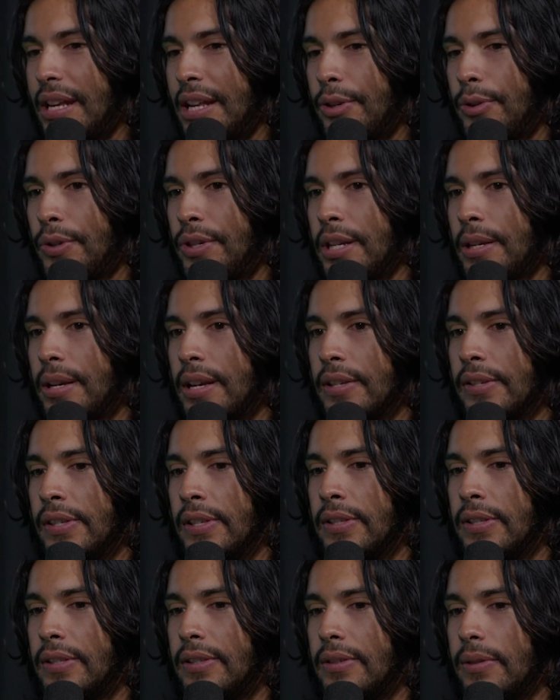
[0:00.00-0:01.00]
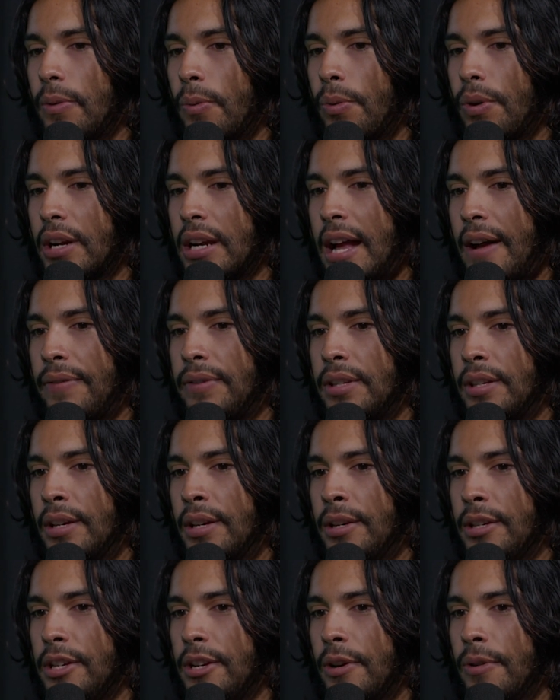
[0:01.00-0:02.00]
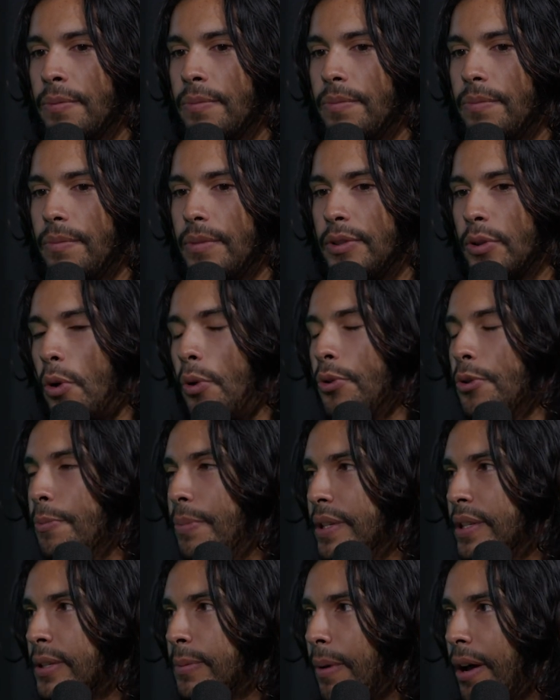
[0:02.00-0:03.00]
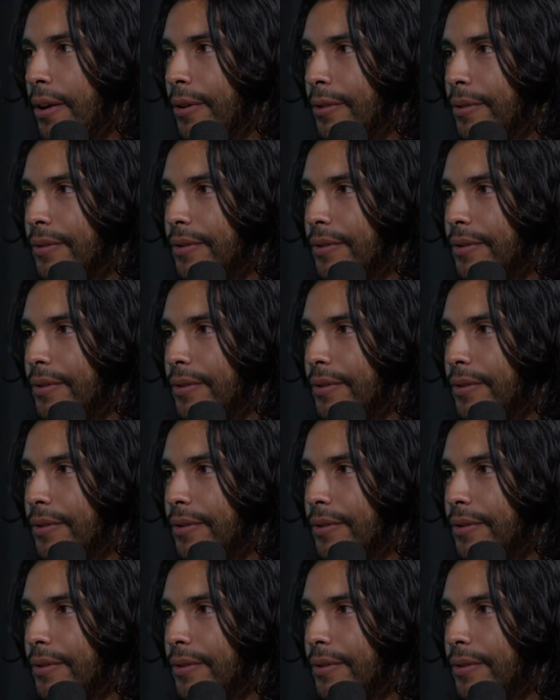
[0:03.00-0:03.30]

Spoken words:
interesting because we're gonna have to it's a whole new business model.